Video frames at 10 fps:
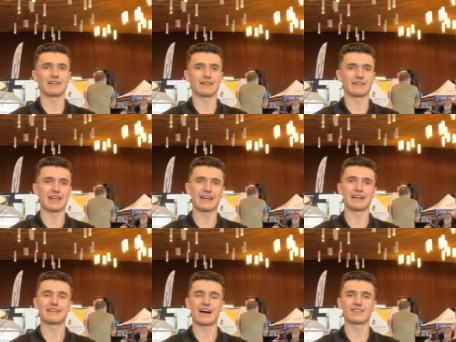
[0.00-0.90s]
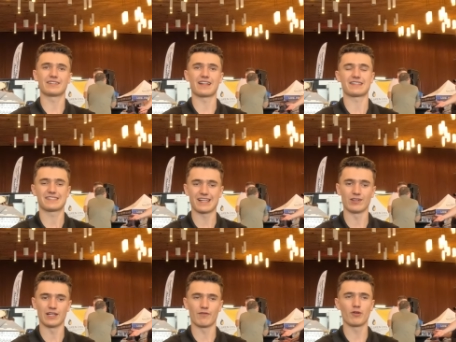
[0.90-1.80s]
eh, take it down to that cell
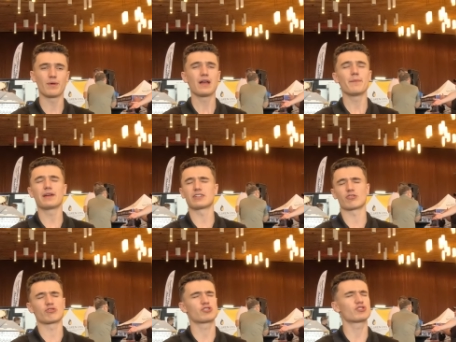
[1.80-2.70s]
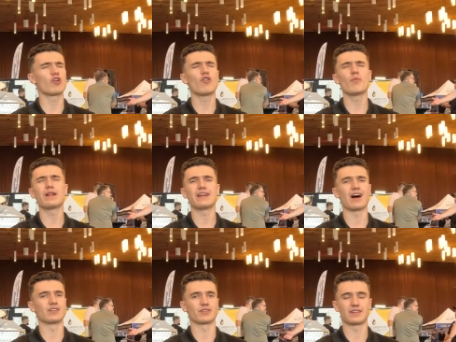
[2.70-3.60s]
level because there's so many
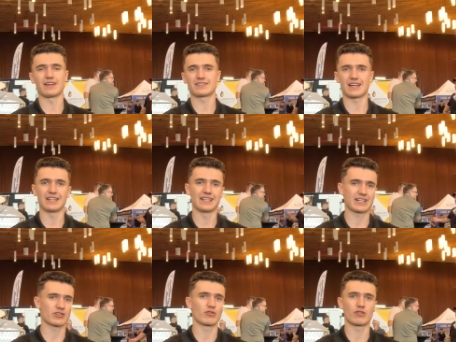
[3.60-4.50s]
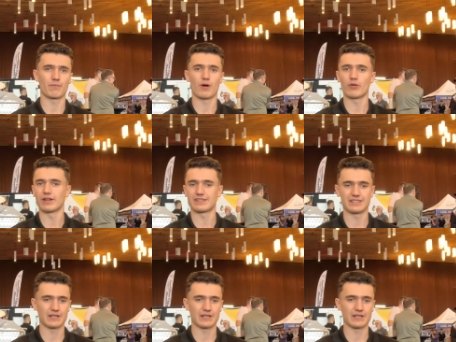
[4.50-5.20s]
other things, electrical components and